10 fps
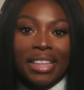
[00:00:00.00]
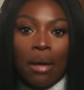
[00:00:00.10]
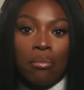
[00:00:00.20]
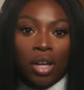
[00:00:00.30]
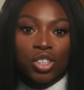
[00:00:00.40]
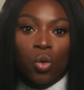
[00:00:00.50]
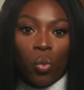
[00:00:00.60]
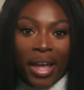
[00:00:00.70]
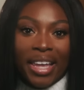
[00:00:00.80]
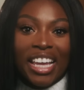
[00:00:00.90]
that much
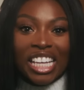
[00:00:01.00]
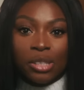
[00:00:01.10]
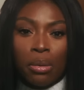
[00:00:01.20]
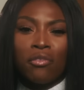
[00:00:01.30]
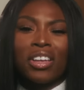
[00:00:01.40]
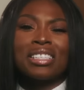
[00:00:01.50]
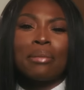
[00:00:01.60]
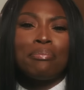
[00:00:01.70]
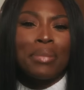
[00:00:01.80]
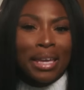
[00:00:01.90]
away each month is a
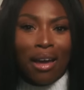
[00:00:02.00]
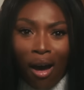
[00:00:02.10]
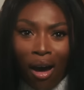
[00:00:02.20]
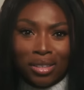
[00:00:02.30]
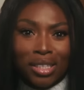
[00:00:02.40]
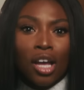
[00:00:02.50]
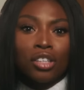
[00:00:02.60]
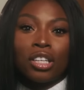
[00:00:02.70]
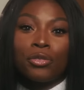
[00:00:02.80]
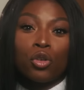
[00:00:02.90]
big ask.
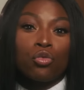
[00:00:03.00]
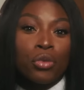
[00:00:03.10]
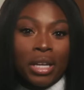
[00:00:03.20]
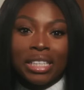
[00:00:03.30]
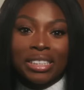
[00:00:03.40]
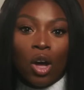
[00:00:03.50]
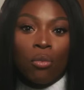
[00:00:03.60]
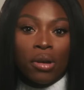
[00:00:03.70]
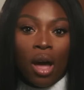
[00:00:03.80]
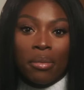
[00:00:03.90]
So if you're really set on
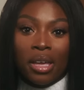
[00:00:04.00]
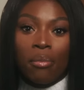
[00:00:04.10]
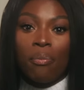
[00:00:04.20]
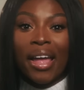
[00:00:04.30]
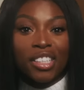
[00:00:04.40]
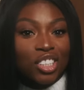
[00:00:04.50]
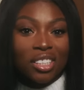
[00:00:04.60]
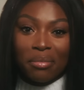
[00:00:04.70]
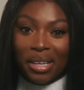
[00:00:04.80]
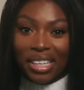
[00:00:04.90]
becoming a
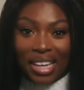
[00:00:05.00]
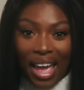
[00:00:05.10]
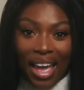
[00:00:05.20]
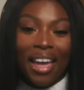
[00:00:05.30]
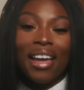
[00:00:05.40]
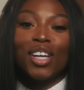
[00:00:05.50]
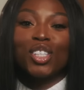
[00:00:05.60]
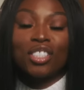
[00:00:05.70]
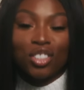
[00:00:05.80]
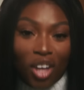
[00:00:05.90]
pension millionaire,
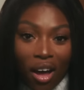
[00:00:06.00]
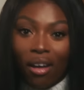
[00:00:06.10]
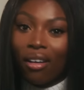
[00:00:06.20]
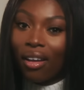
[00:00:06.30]
start